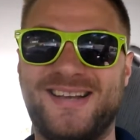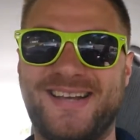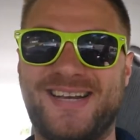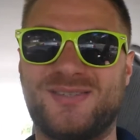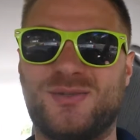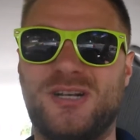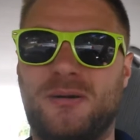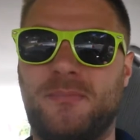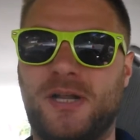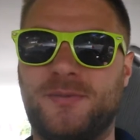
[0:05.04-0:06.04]
Hey guys, what's
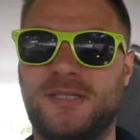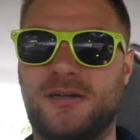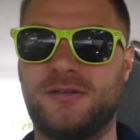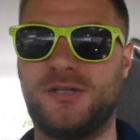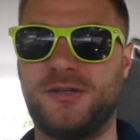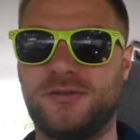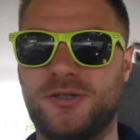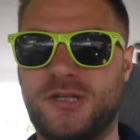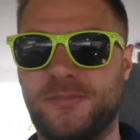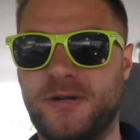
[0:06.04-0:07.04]
up? Mike MacDonald here,
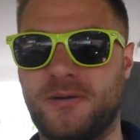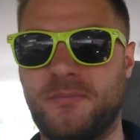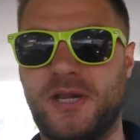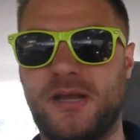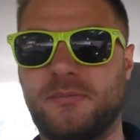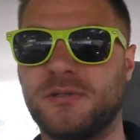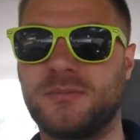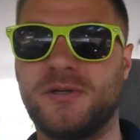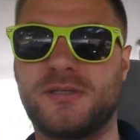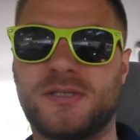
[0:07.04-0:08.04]
just coming out of
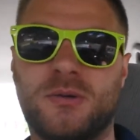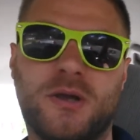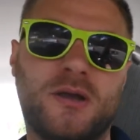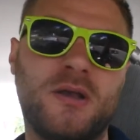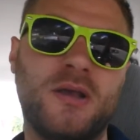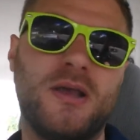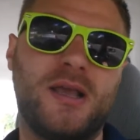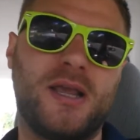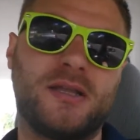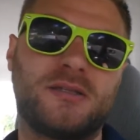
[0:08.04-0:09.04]
Minneapolis, Minnesota.
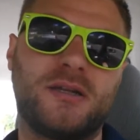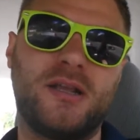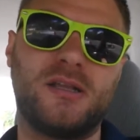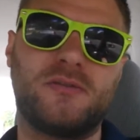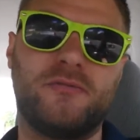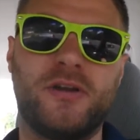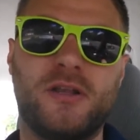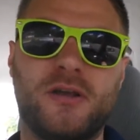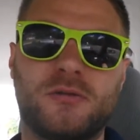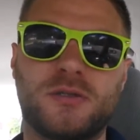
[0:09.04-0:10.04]
And today's
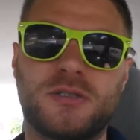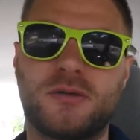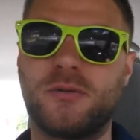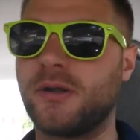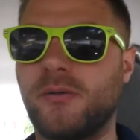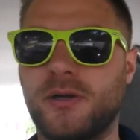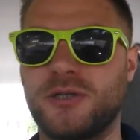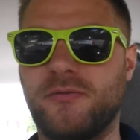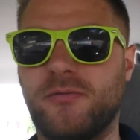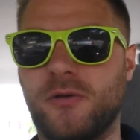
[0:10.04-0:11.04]
video, just a quick
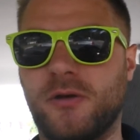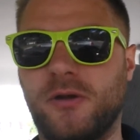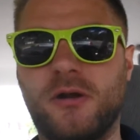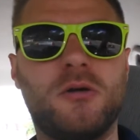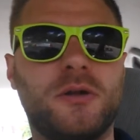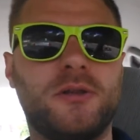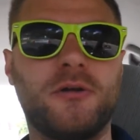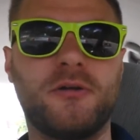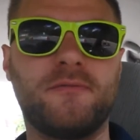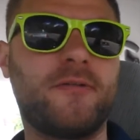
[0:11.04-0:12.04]
question for you. You know, in
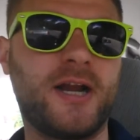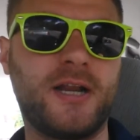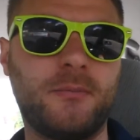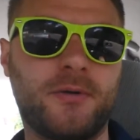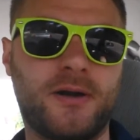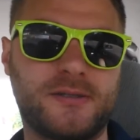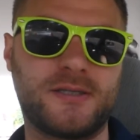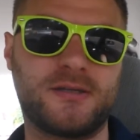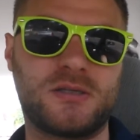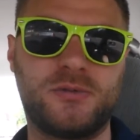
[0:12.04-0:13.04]
your inviting
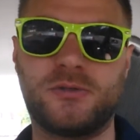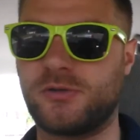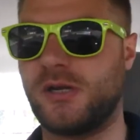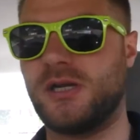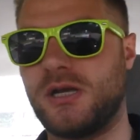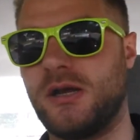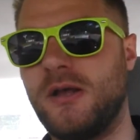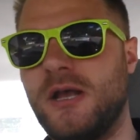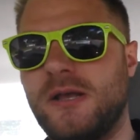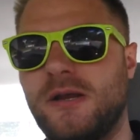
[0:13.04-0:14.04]
process, when you're trying to,
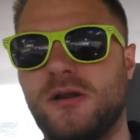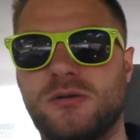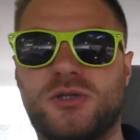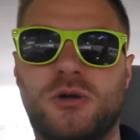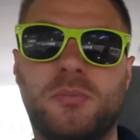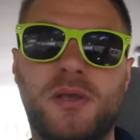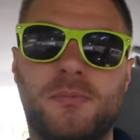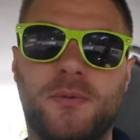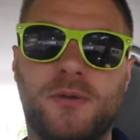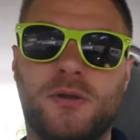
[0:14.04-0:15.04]
you know, show
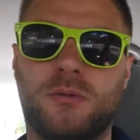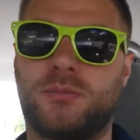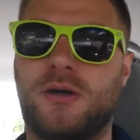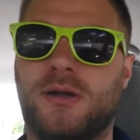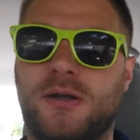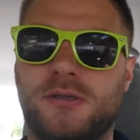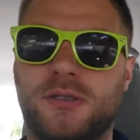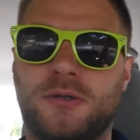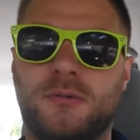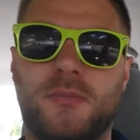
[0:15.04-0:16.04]
people your product
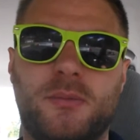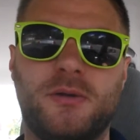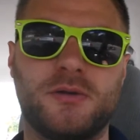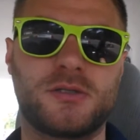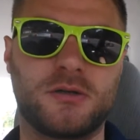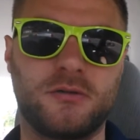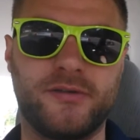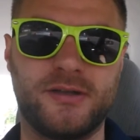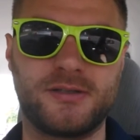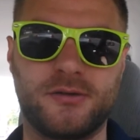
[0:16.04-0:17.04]
or maybe your
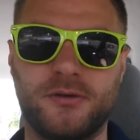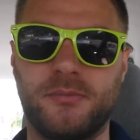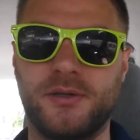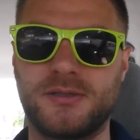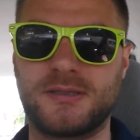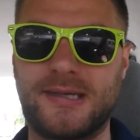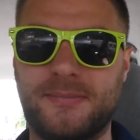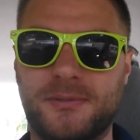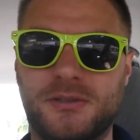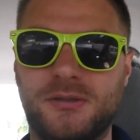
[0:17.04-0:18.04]
service or your business
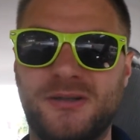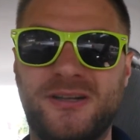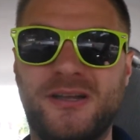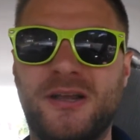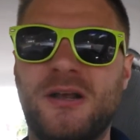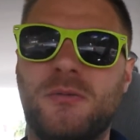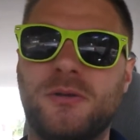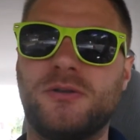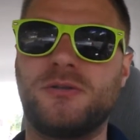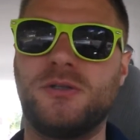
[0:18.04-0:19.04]
opportunity,
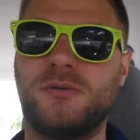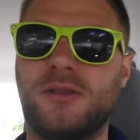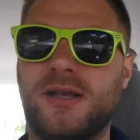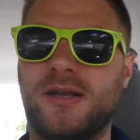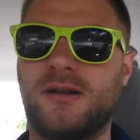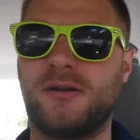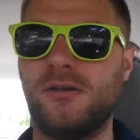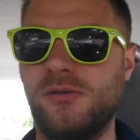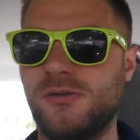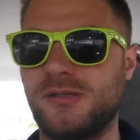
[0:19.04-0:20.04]
when you're doing that, are
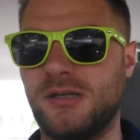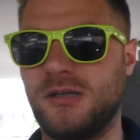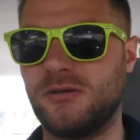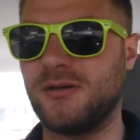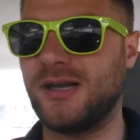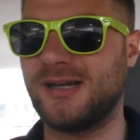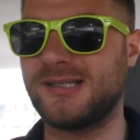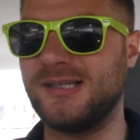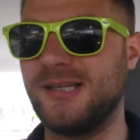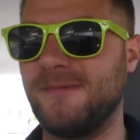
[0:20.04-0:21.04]
you using
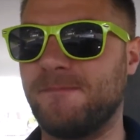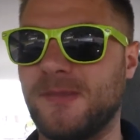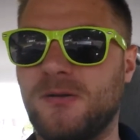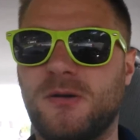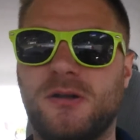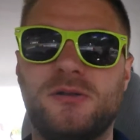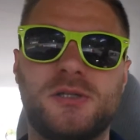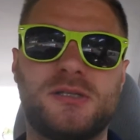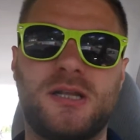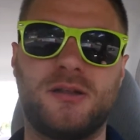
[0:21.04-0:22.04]
curiosity or are you
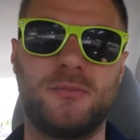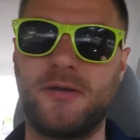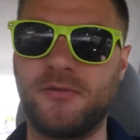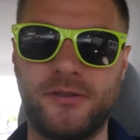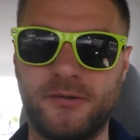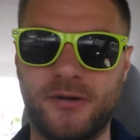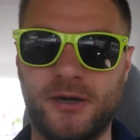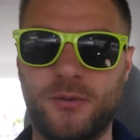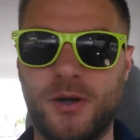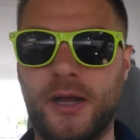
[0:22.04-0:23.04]
just telling them everything
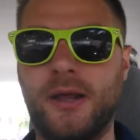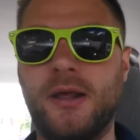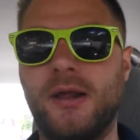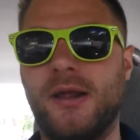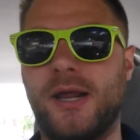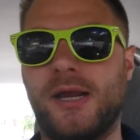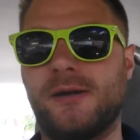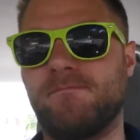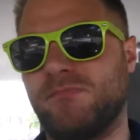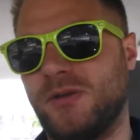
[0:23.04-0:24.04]
right away?
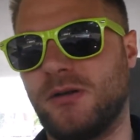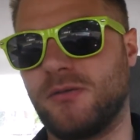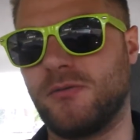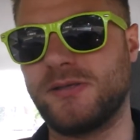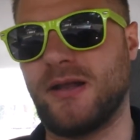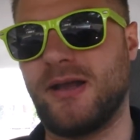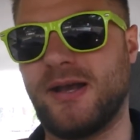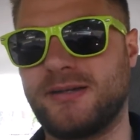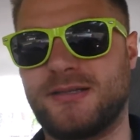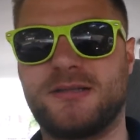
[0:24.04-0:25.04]
And, you know, the reason I
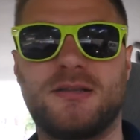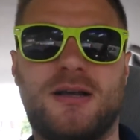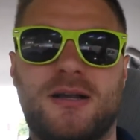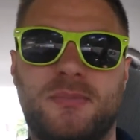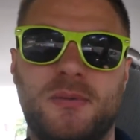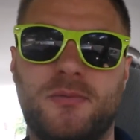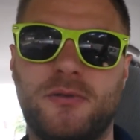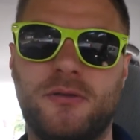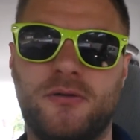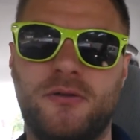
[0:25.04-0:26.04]
ask is a lot of people
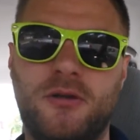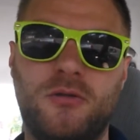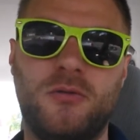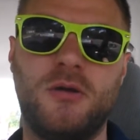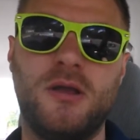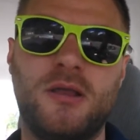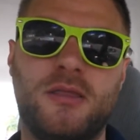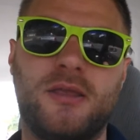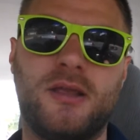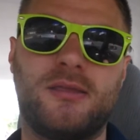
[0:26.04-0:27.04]
when they're new,
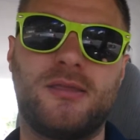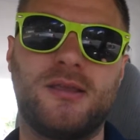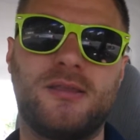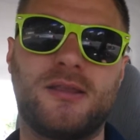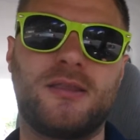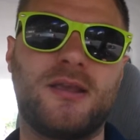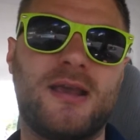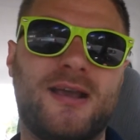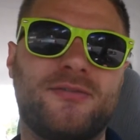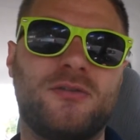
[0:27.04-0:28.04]
they think that they
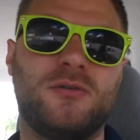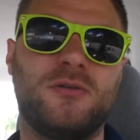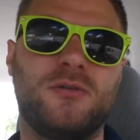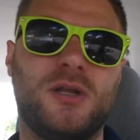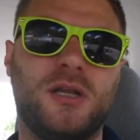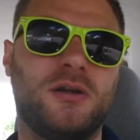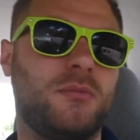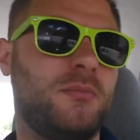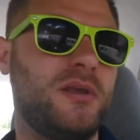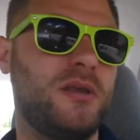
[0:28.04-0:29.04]
have to, you
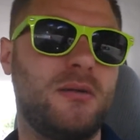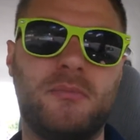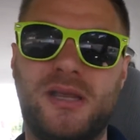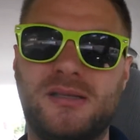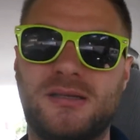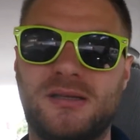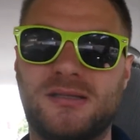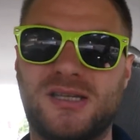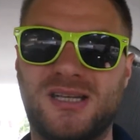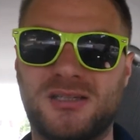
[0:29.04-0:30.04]
know, be amazing
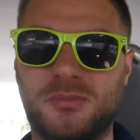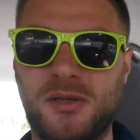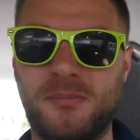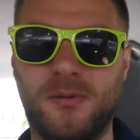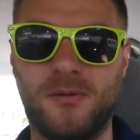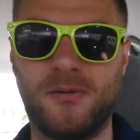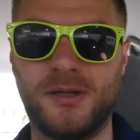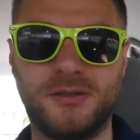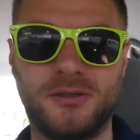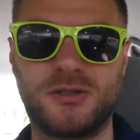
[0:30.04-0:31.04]
salespeople
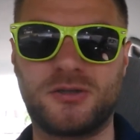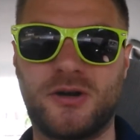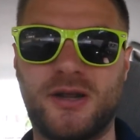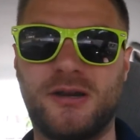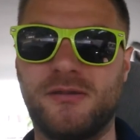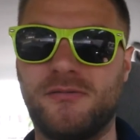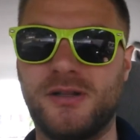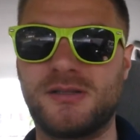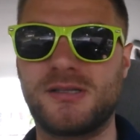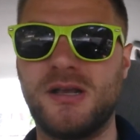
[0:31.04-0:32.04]
and just try and
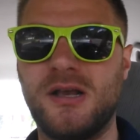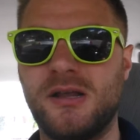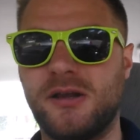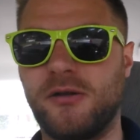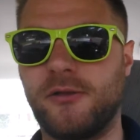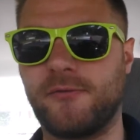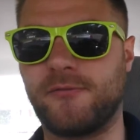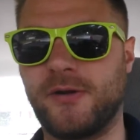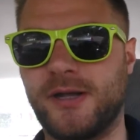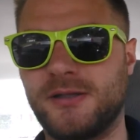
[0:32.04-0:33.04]
convince, you know, their
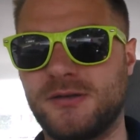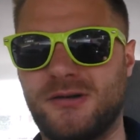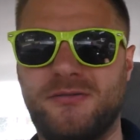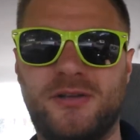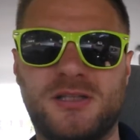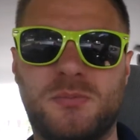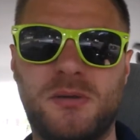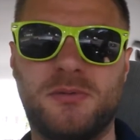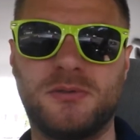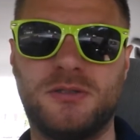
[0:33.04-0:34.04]
friends or convince
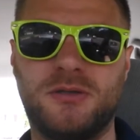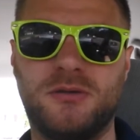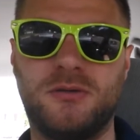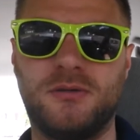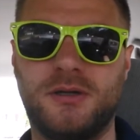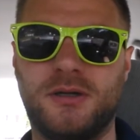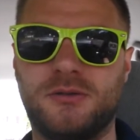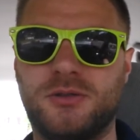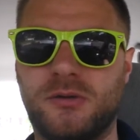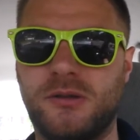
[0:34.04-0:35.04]
people to, you
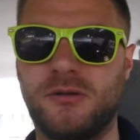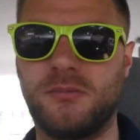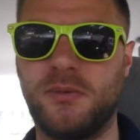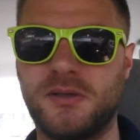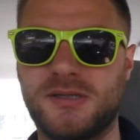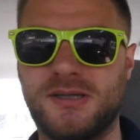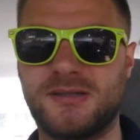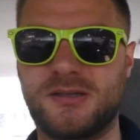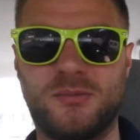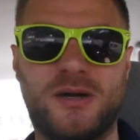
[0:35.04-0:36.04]
know, join their
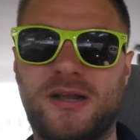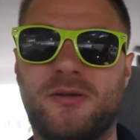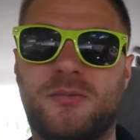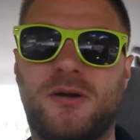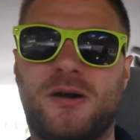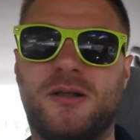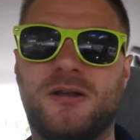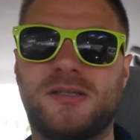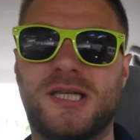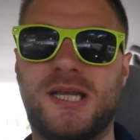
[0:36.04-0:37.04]
business or buy their
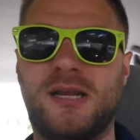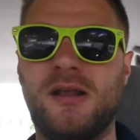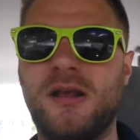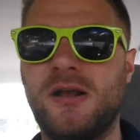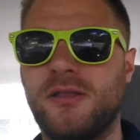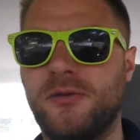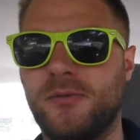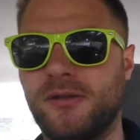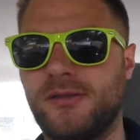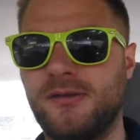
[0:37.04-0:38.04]
product. And the
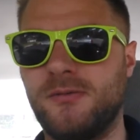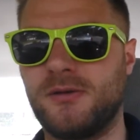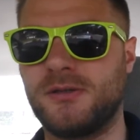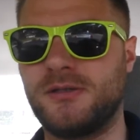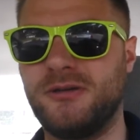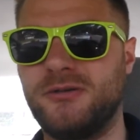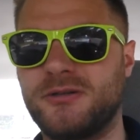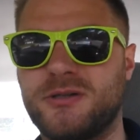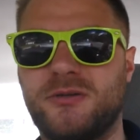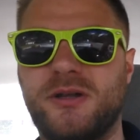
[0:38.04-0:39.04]
real thing you want to do
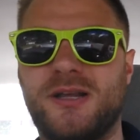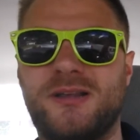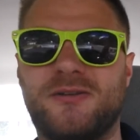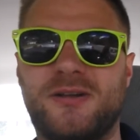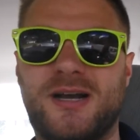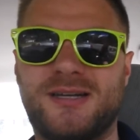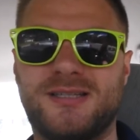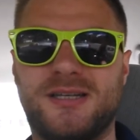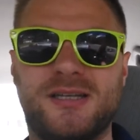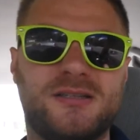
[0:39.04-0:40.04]
is create
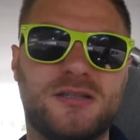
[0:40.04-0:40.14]
curiosity.